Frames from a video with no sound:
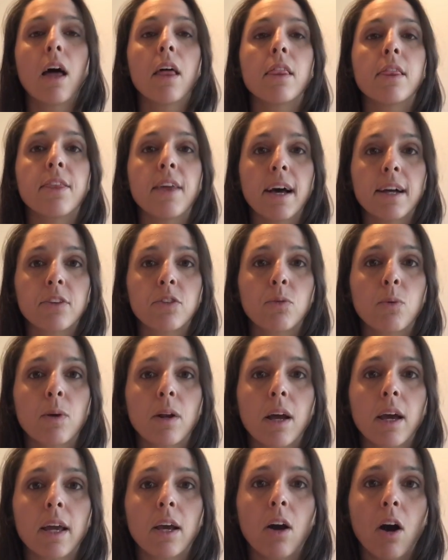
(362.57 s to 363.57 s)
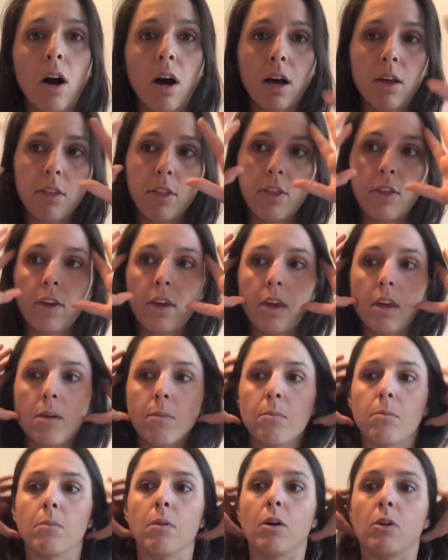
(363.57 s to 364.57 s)
that's when I got the
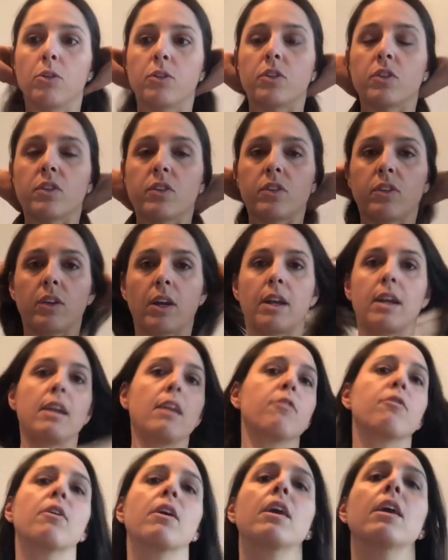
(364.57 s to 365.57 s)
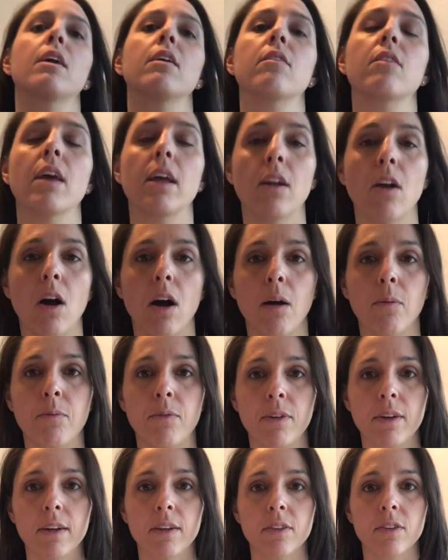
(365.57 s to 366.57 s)
most significant and
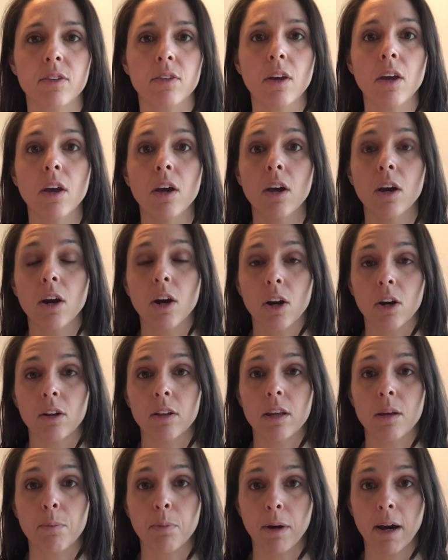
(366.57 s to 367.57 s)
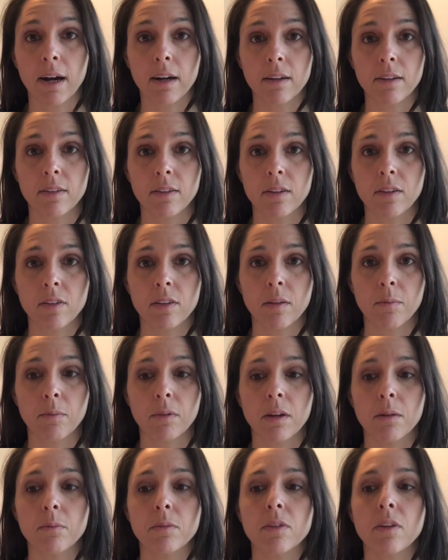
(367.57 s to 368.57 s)
obvious early pregnancy
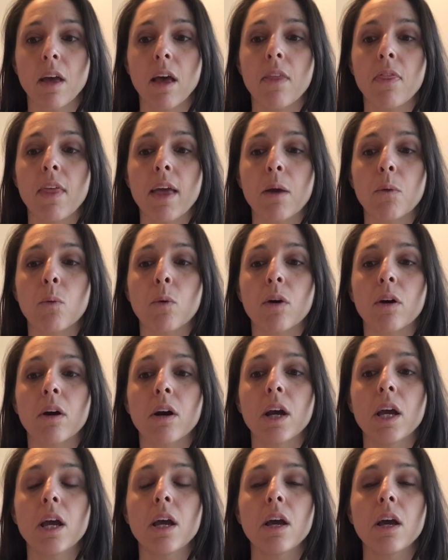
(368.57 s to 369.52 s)
symptoms, and they were